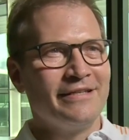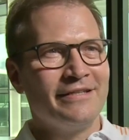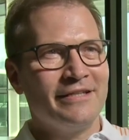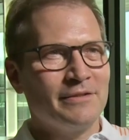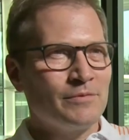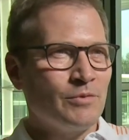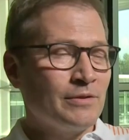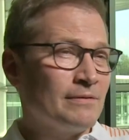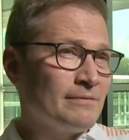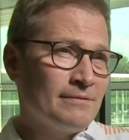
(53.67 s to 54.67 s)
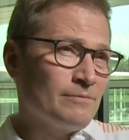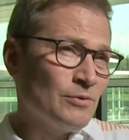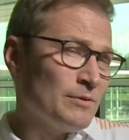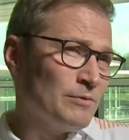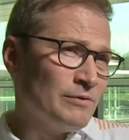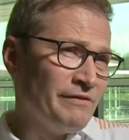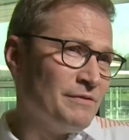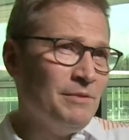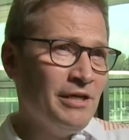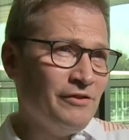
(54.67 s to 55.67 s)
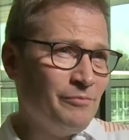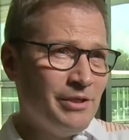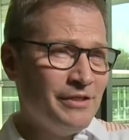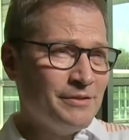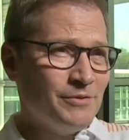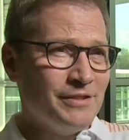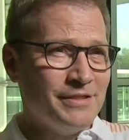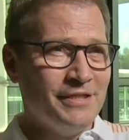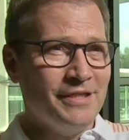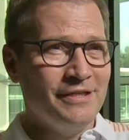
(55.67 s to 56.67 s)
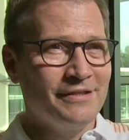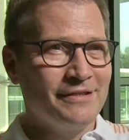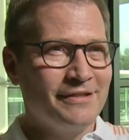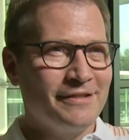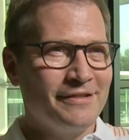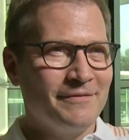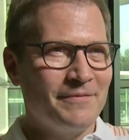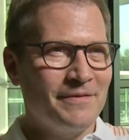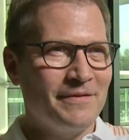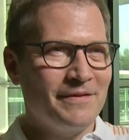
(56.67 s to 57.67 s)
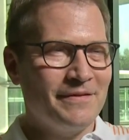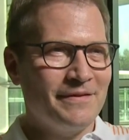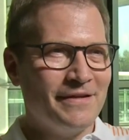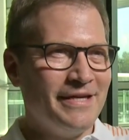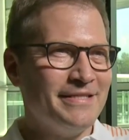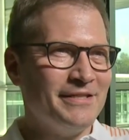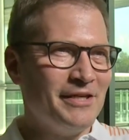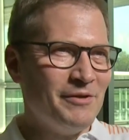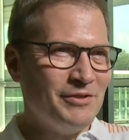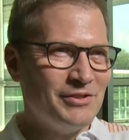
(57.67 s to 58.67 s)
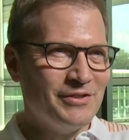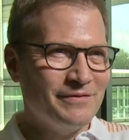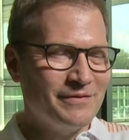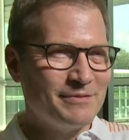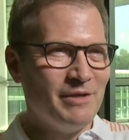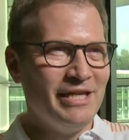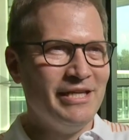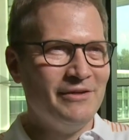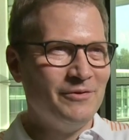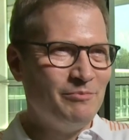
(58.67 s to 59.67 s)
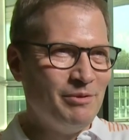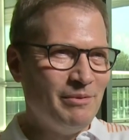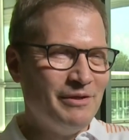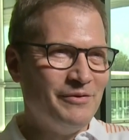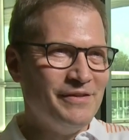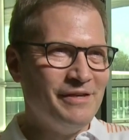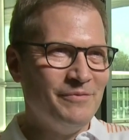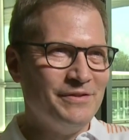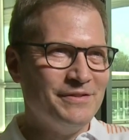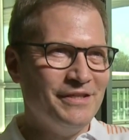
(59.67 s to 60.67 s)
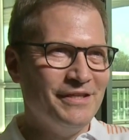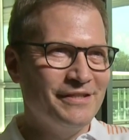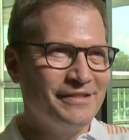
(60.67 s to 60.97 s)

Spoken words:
and that's what drives me out of bed is when I see the guys in the garage smiling, or the people here in the MTC.